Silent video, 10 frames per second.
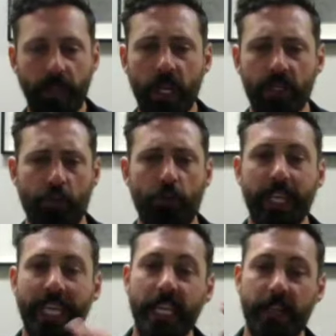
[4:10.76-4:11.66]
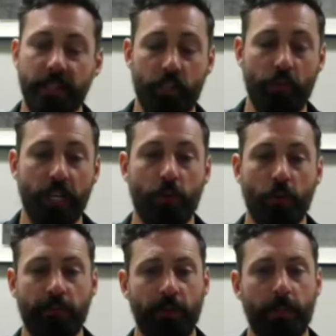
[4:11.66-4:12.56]
So when we eat in this correct
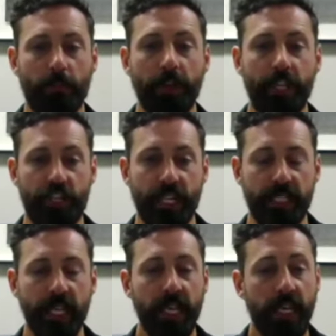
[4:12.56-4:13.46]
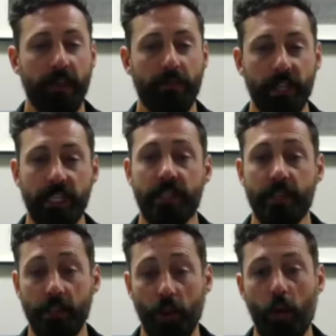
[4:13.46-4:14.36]
order of operations, it really
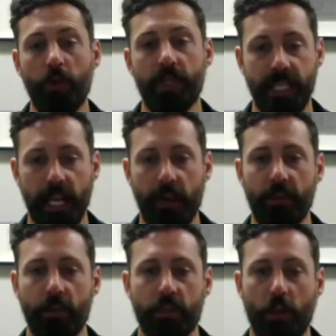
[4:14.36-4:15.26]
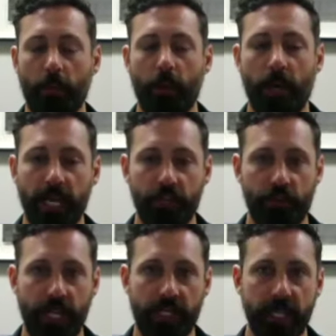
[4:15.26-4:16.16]
slows down those
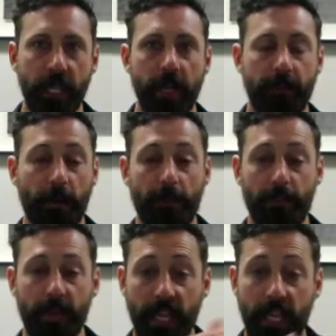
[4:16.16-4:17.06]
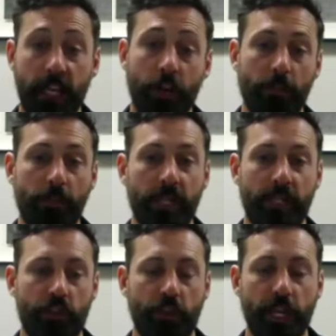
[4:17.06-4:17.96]
carbohydrates from hitting our
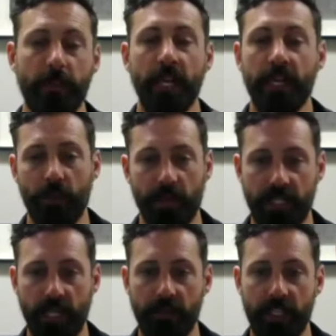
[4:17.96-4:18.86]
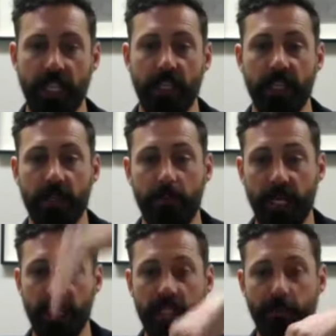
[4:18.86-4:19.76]
bloodstream. So instead of seeing this
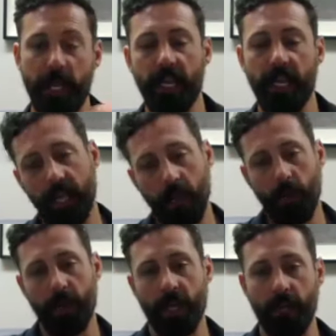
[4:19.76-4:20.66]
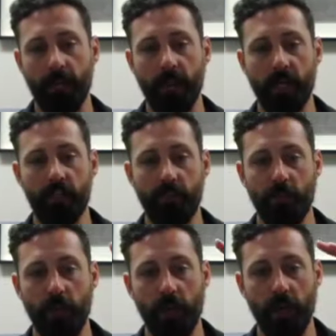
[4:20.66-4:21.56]
big spike, we get a much
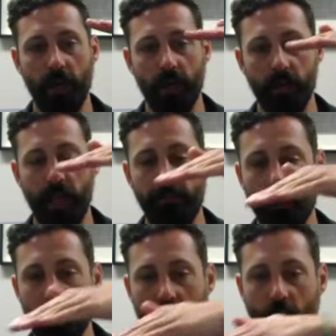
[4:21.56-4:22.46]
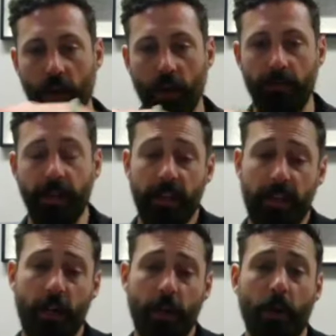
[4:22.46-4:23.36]
more level curve
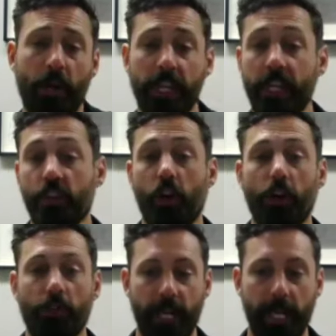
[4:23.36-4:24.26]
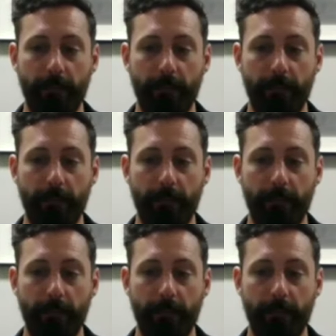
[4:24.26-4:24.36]
that our body can tolerate.